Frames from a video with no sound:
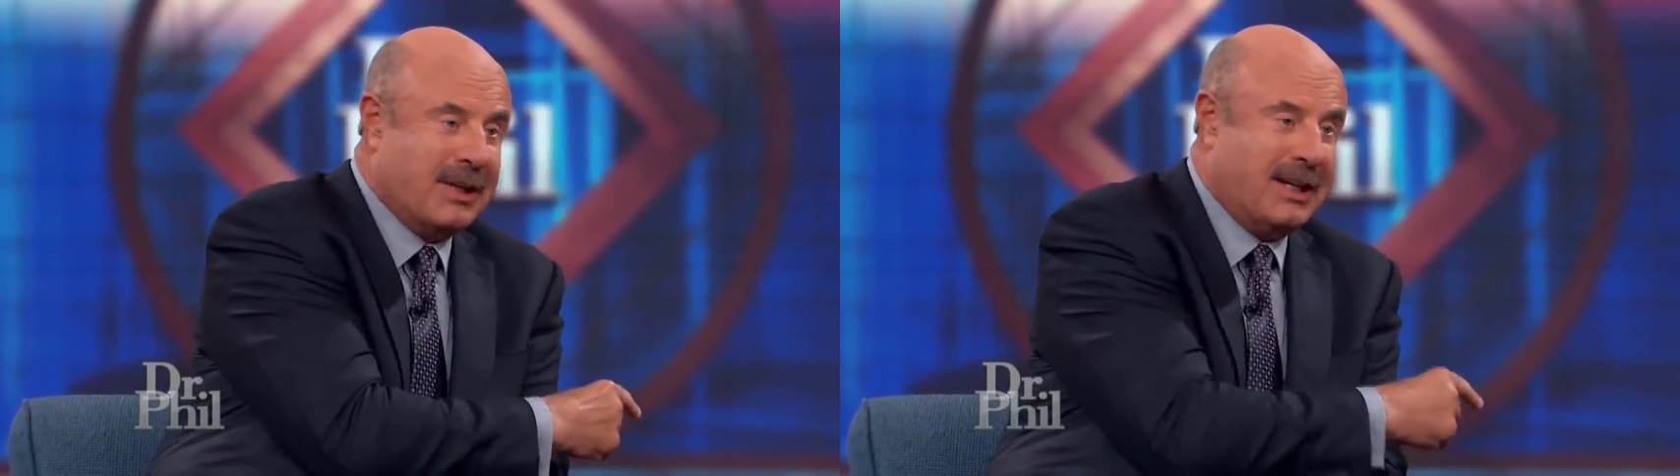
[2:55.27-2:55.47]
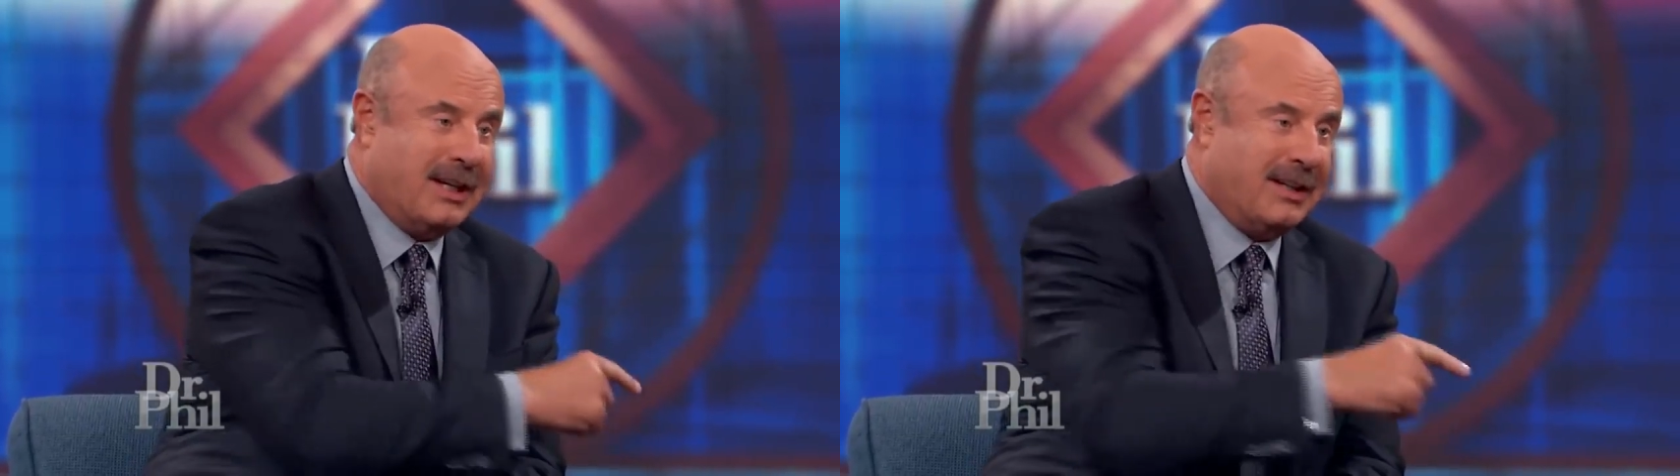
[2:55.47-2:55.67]

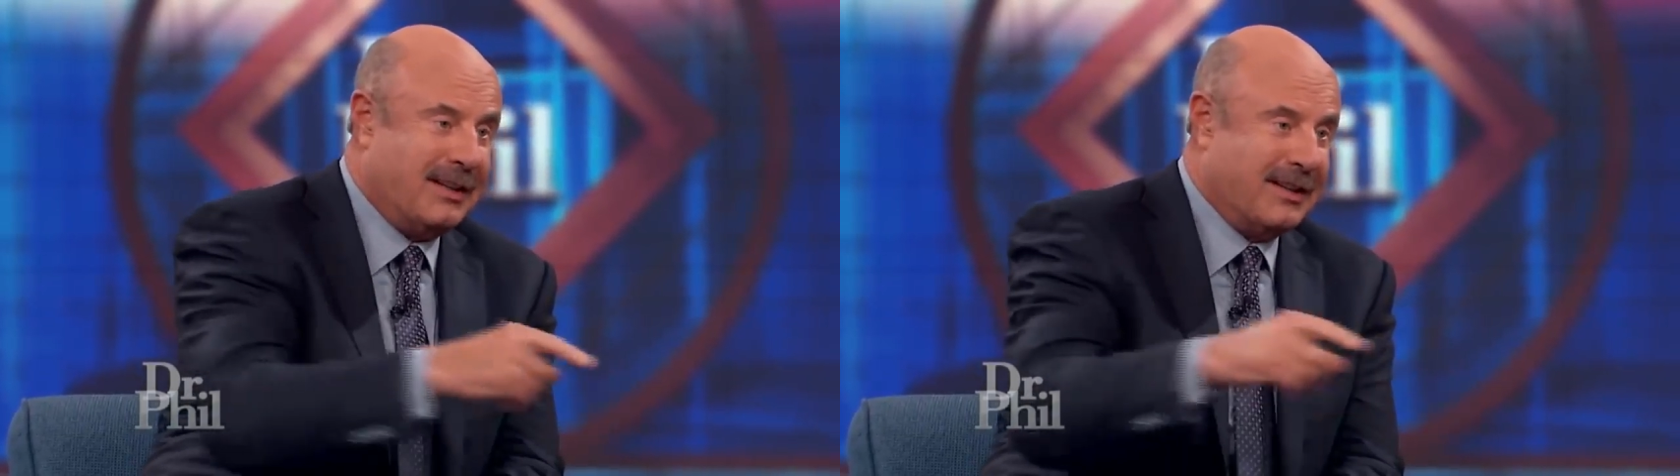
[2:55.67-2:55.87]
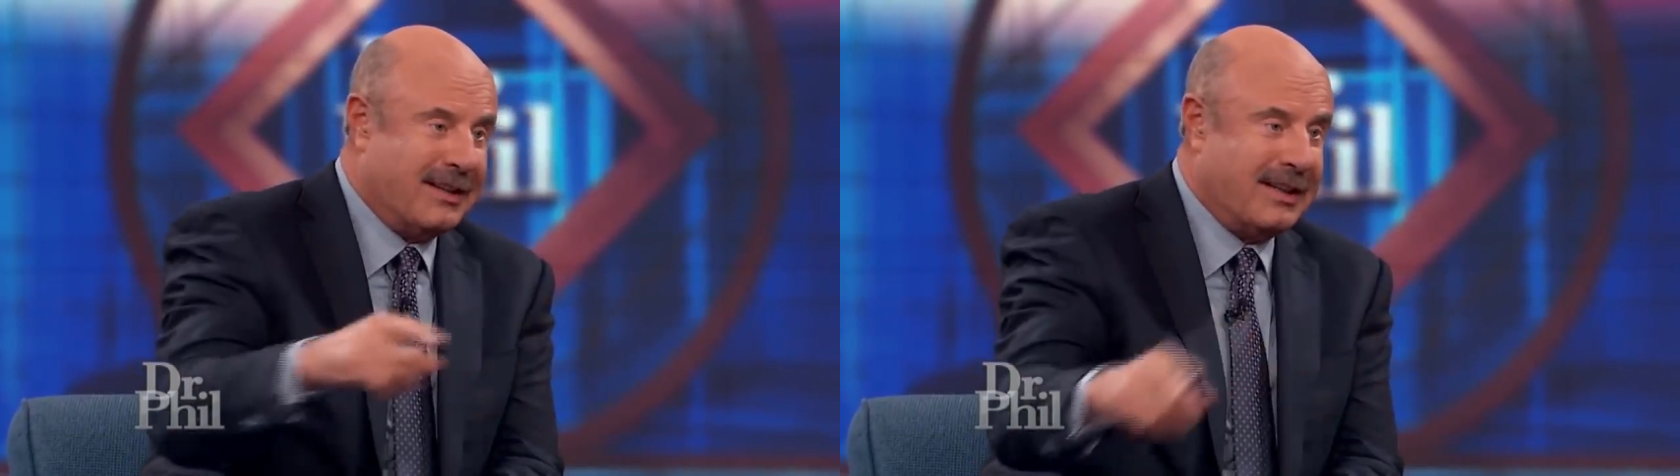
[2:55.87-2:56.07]
me
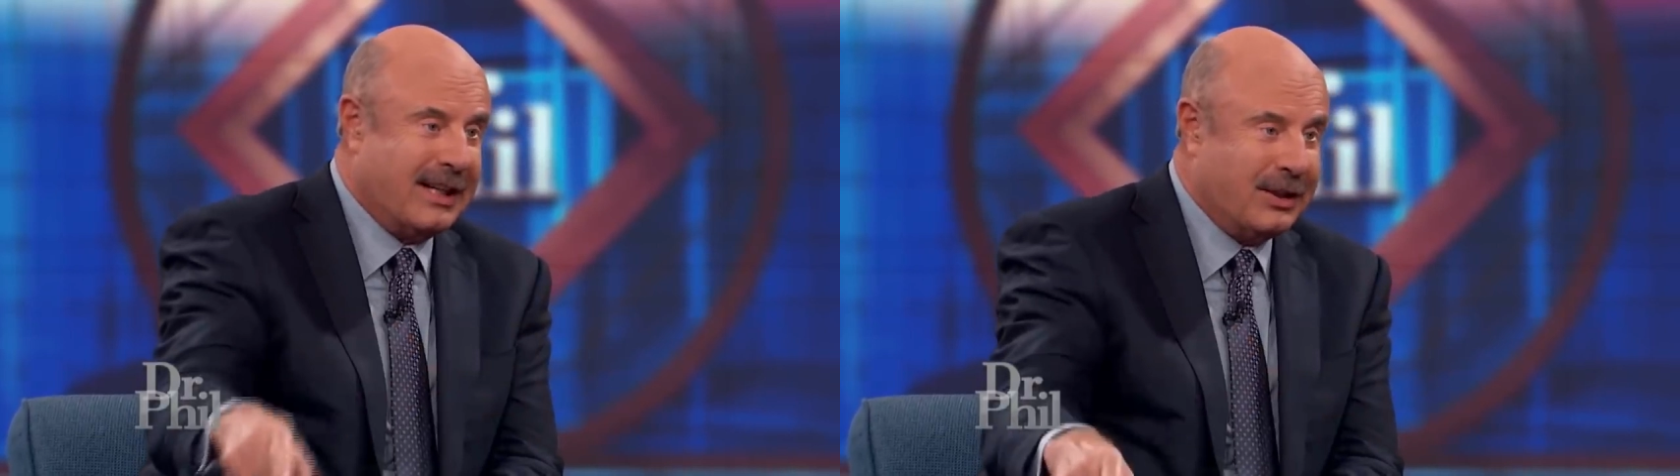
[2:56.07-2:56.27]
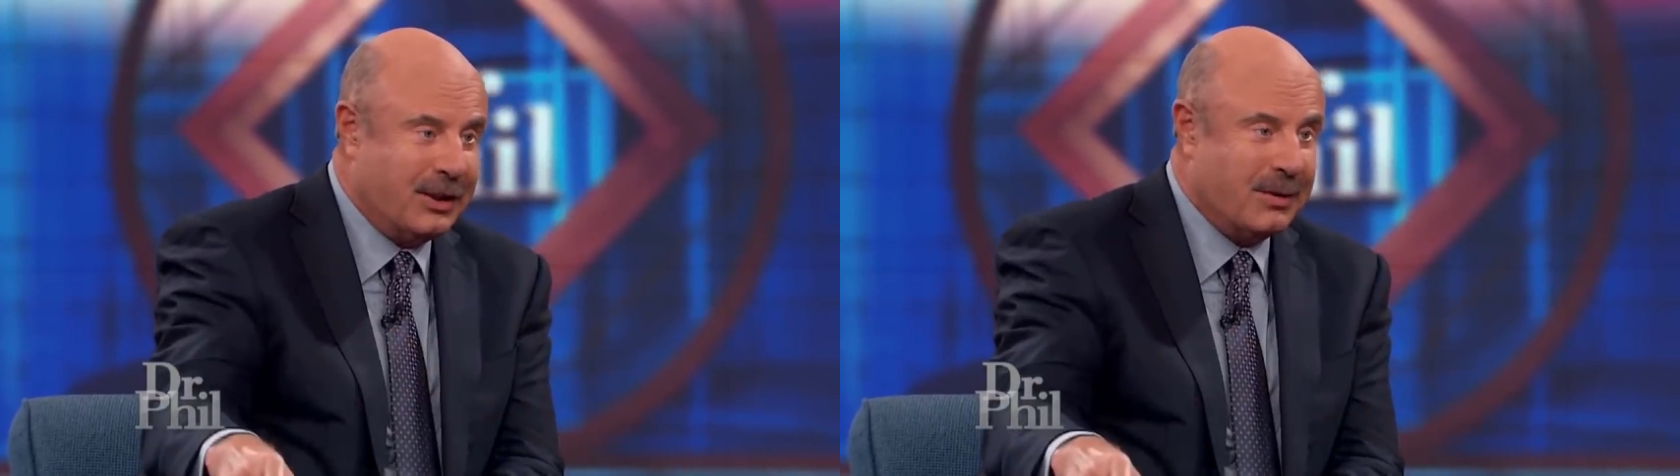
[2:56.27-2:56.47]

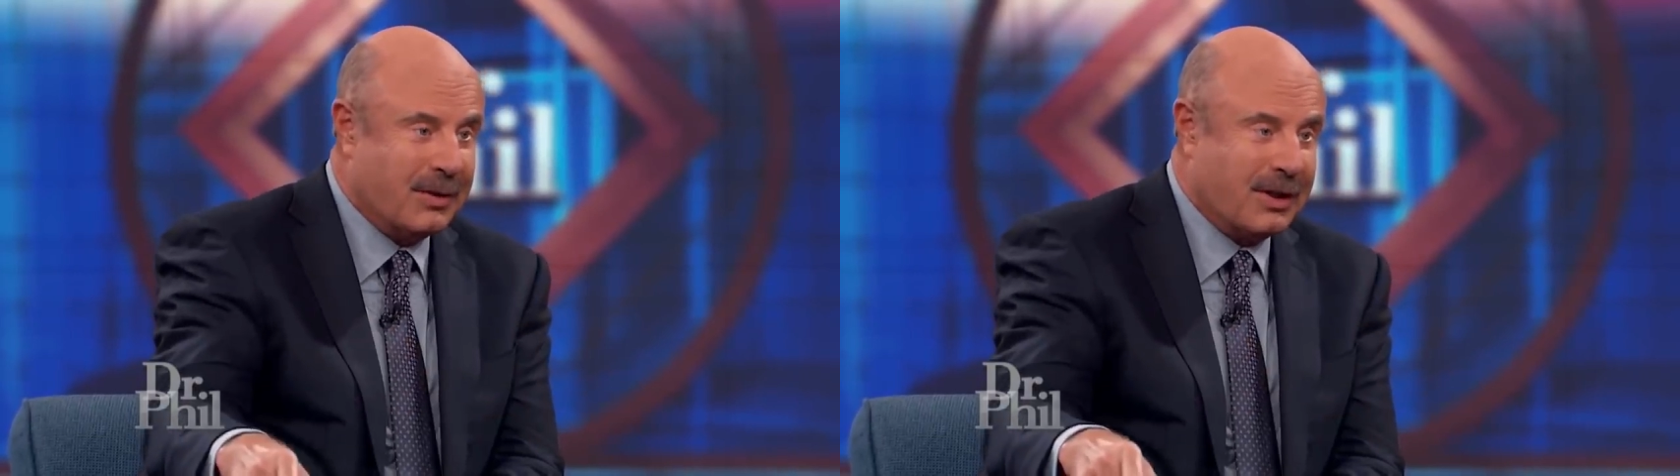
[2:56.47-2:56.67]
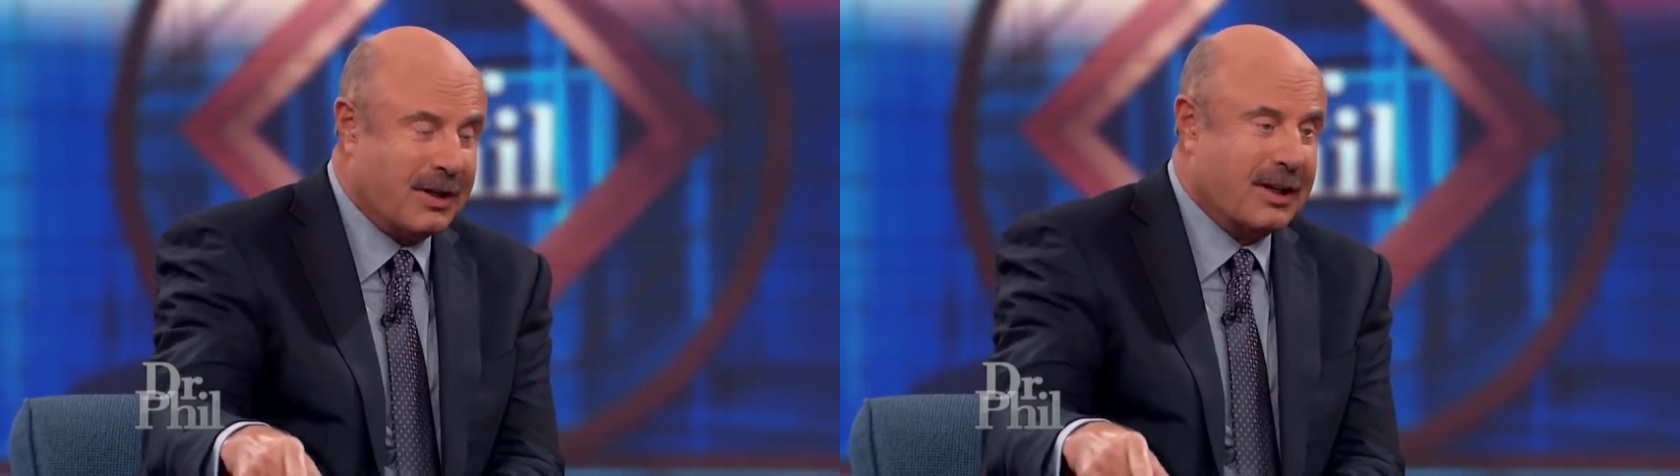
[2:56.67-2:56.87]
than
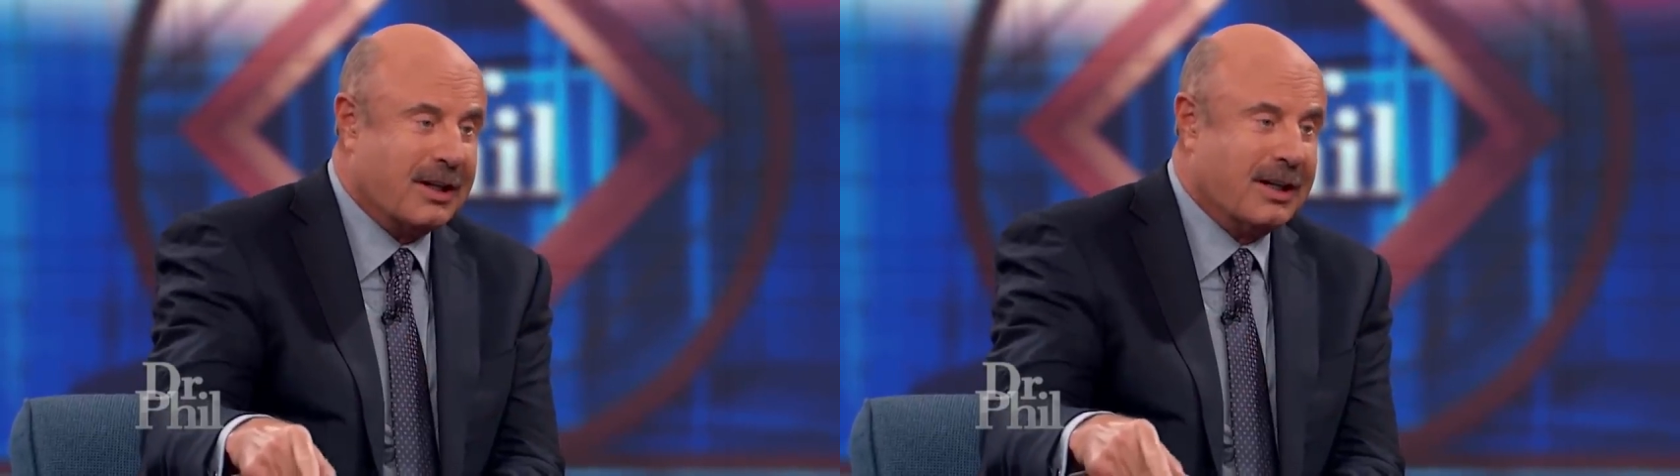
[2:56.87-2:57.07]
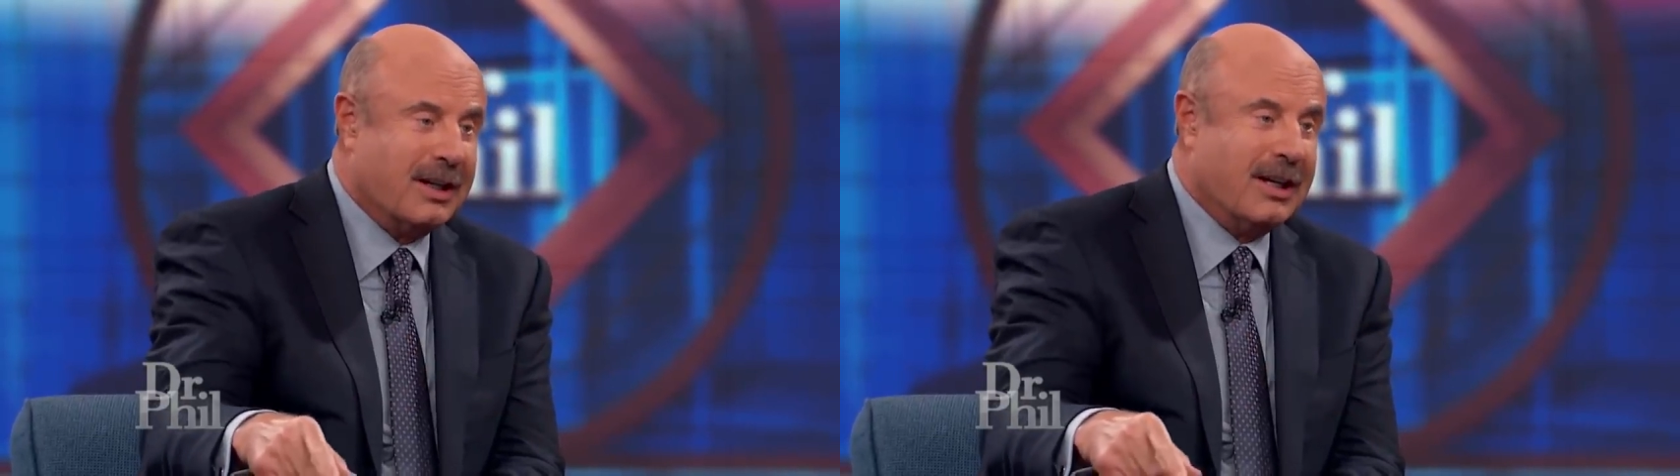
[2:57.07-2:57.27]
you are